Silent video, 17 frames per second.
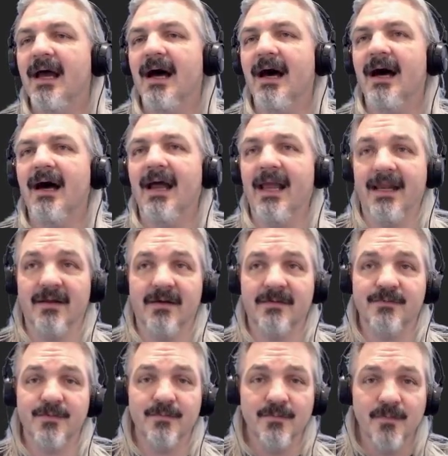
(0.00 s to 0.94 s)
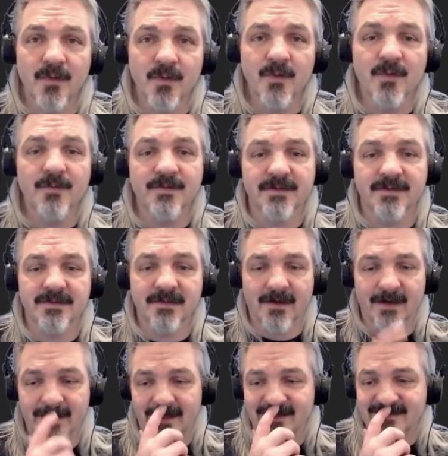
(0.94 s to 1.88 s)
and
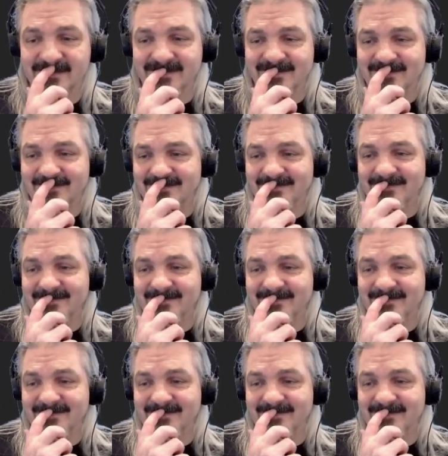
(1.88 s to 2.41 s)
I'd actually